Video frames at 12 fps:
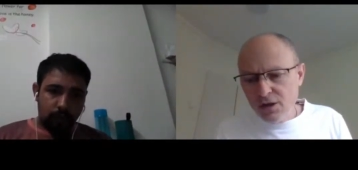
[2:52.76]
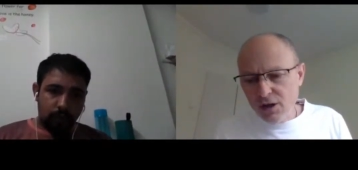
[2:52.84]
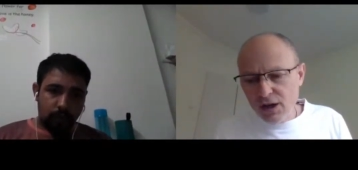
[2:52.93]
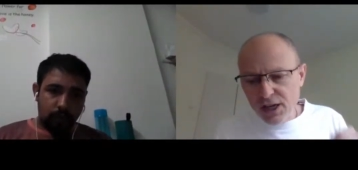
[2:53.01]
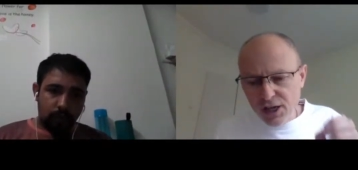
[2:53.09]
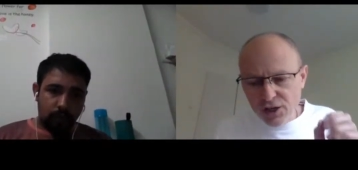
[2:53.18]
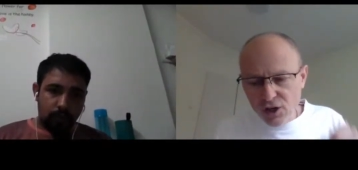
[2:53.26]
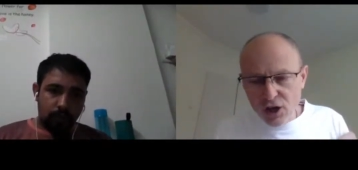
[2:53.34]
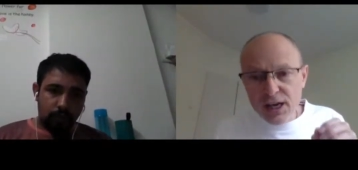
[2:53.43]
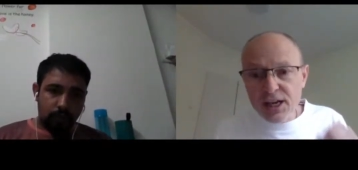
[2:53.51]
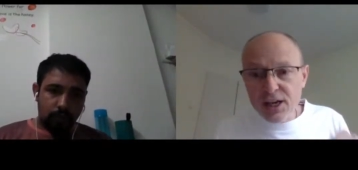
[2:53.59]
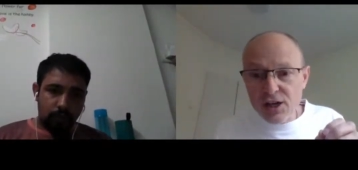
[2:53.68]
Speaker 1: I can,
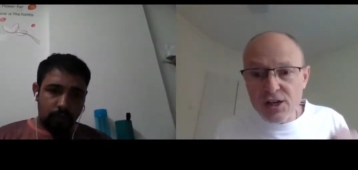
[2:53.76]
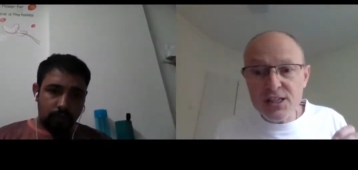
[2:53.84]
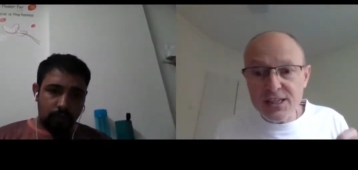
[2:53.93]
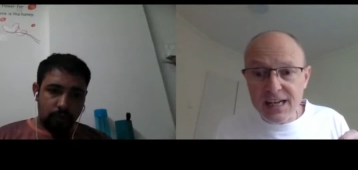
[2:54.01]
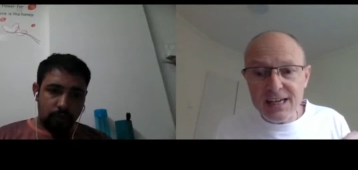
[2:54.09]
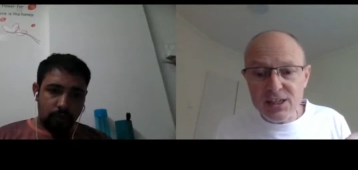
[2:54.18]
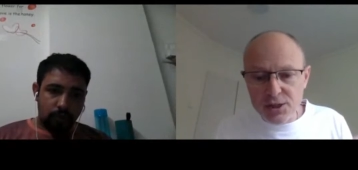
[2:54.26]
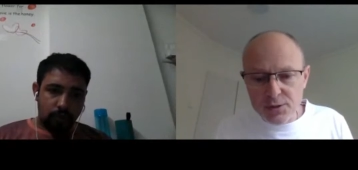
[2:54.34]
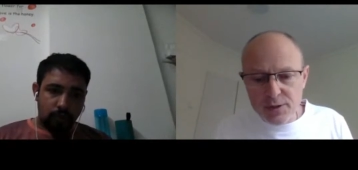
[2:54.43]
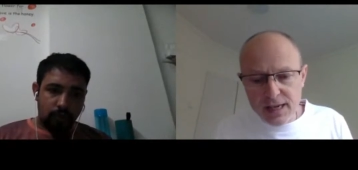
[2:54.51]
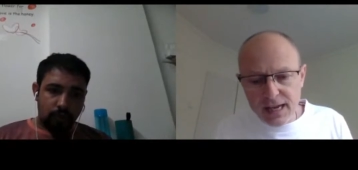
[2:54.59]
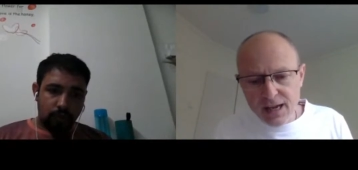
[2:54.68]
I can understand you,
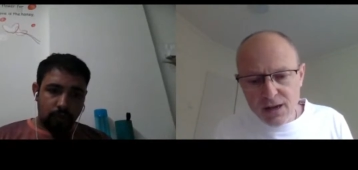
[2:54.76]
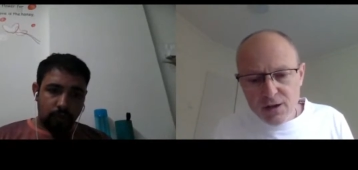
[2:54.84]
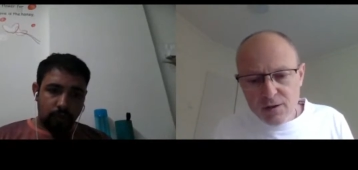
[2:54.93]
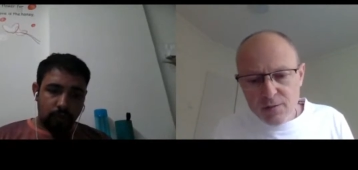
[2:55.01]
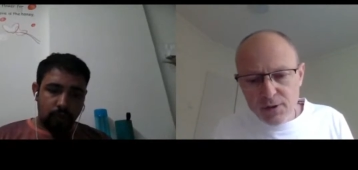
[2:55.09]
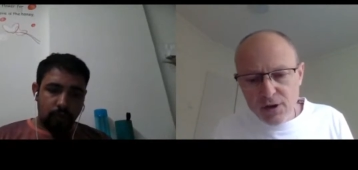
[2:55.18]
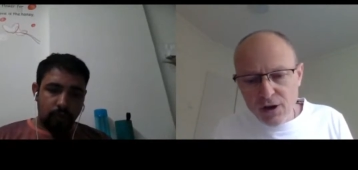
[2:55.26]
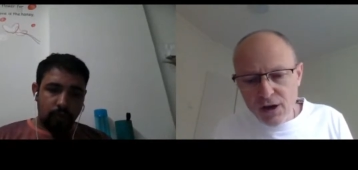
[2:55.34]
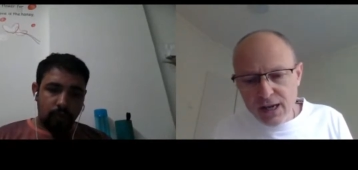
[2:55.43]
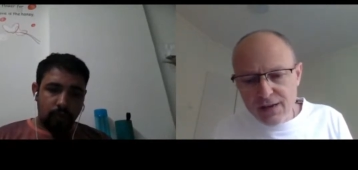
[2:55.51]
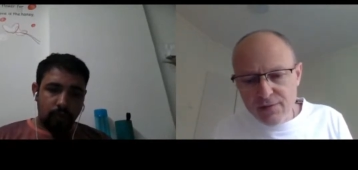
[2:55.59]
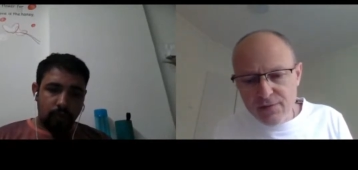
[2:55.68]
yeah? But
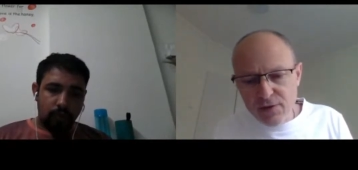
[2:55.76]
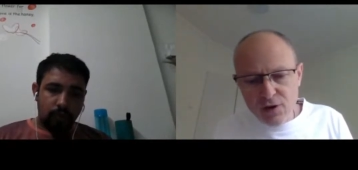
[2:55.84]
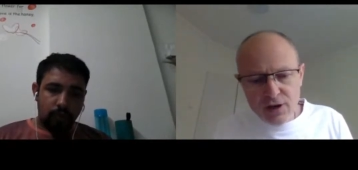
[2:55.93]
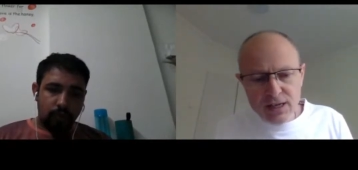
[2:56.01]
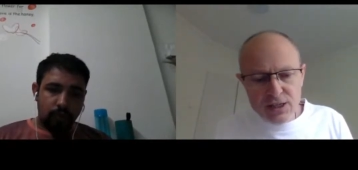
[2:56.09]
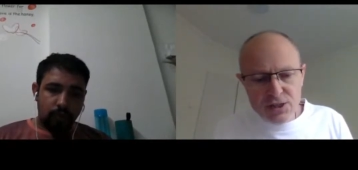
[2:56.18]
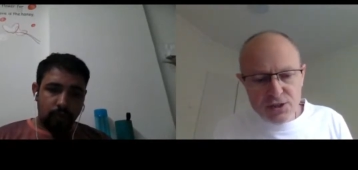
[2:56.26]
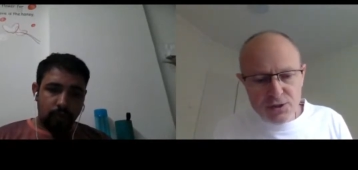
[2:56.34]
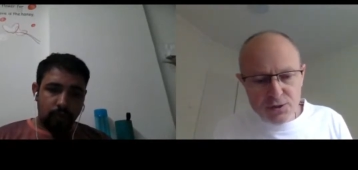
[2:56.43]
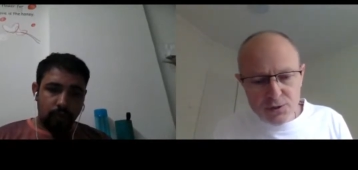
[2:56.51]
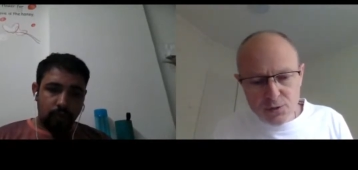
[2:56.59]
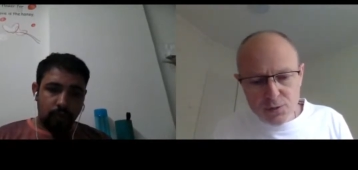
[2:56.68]
I advise
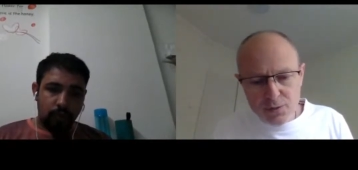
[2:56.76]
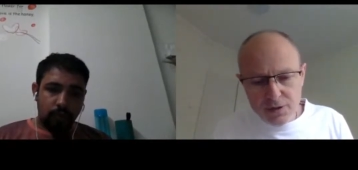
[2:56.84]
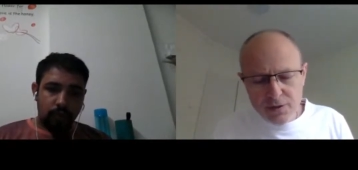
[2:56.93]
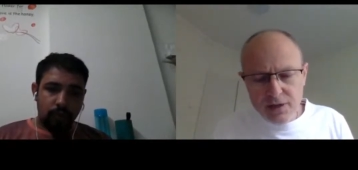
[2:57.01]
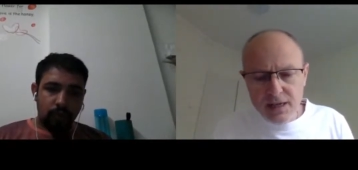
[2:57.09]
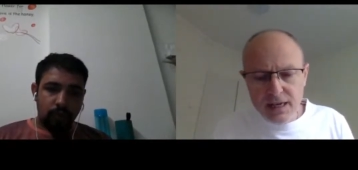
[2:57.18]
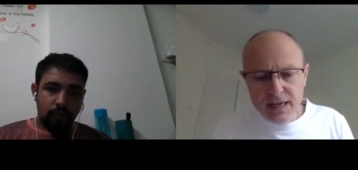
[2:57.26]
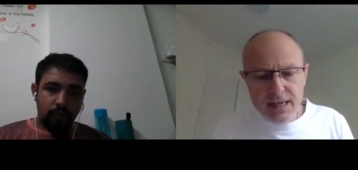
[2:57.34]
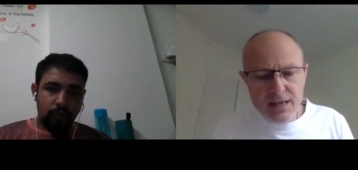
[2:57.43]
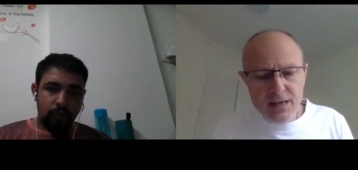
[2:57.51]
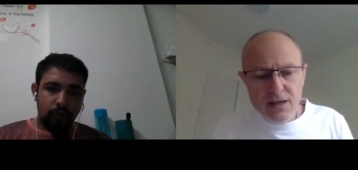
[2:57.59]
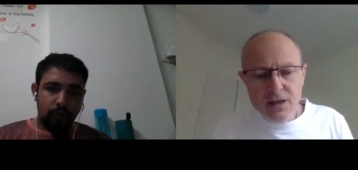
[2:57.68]
you,
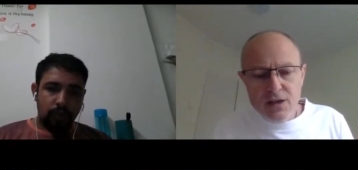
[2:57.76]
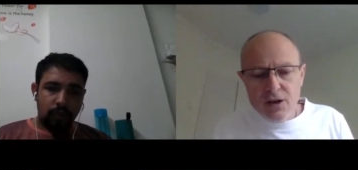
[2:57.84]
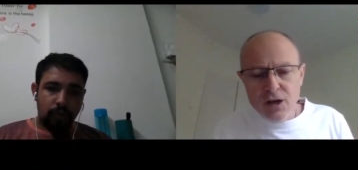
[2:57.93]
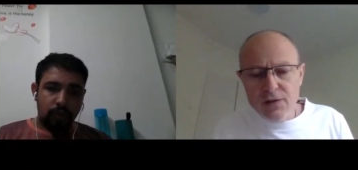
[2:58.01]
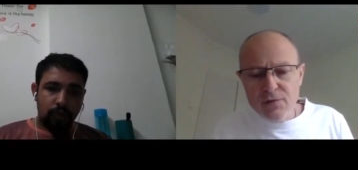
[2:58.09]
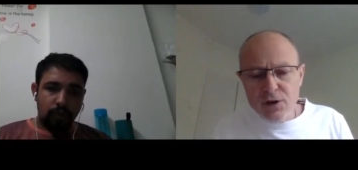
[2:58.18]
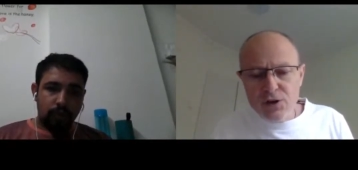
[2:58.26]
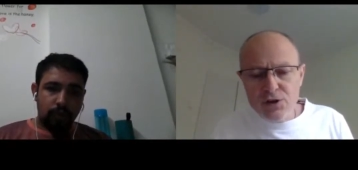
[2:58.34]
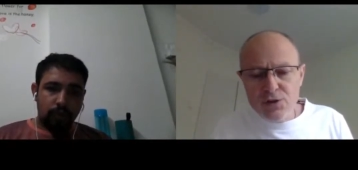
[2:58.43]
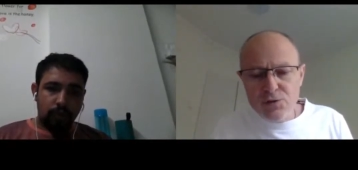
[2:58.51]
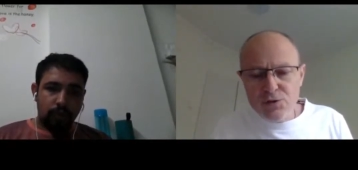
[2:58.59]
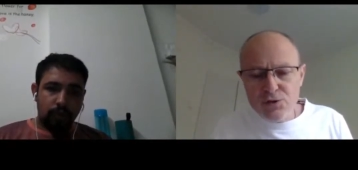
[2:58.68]
okay, I advise
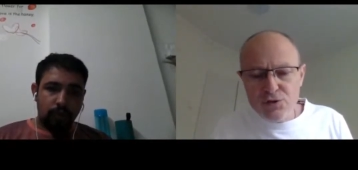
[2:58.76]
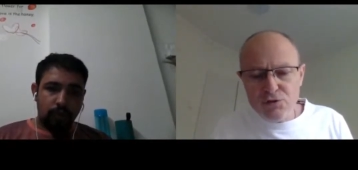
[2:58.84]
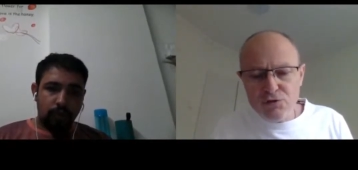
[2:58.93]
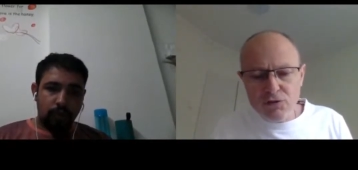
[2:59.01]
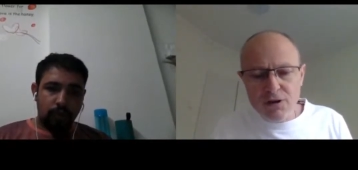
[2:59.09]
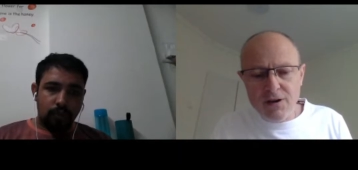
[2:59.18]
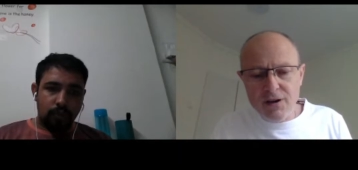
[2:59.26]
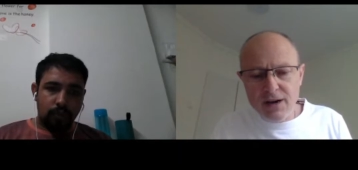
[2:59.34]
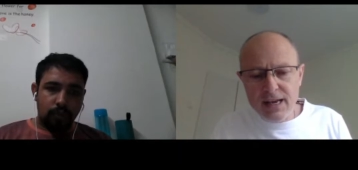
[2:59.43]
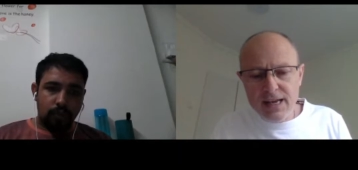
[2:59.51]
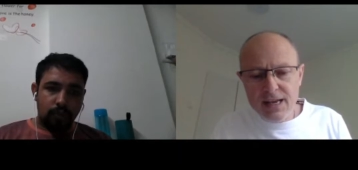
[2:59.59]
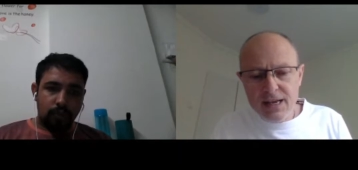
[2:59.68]
you to
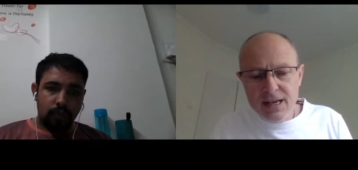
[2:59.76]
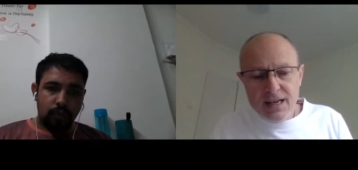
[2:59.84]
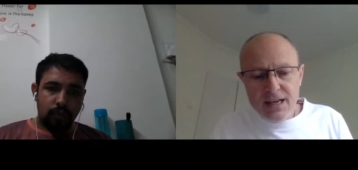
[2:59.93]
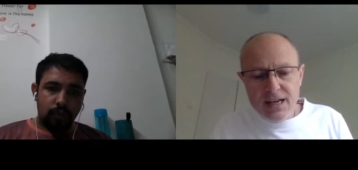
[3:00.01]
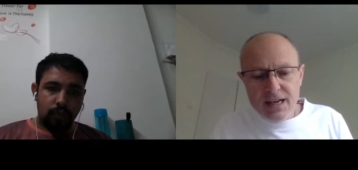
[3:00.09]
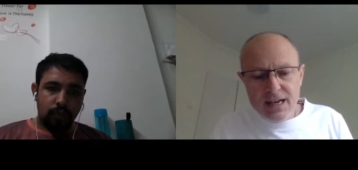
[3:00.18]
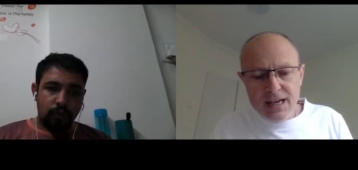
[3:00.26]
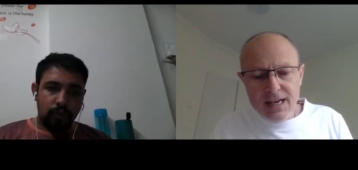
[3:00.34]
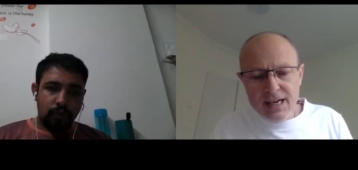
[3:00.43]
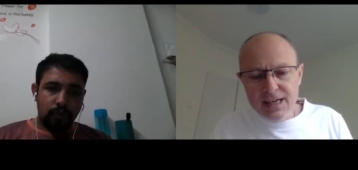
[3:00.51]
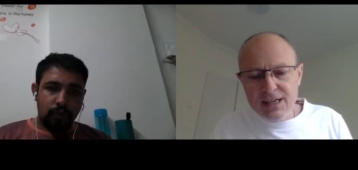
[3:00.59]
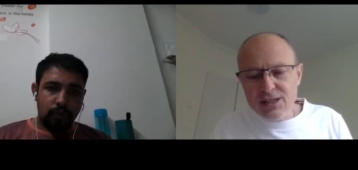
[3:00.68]
try
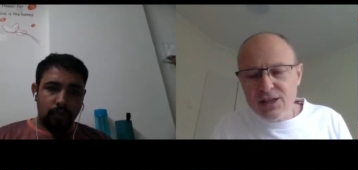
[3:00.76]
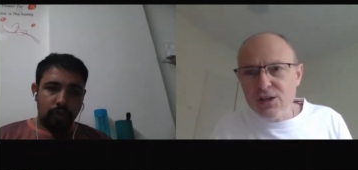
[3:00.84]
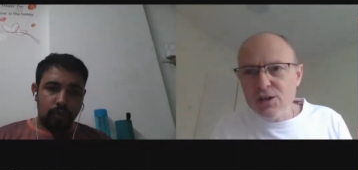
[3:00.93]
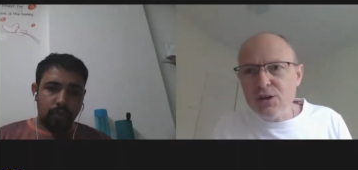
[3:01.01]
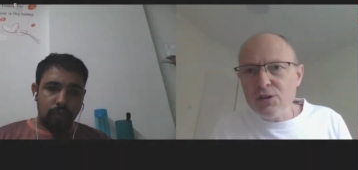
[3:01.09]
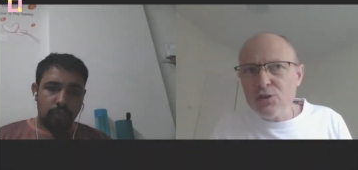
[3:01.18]
and uh,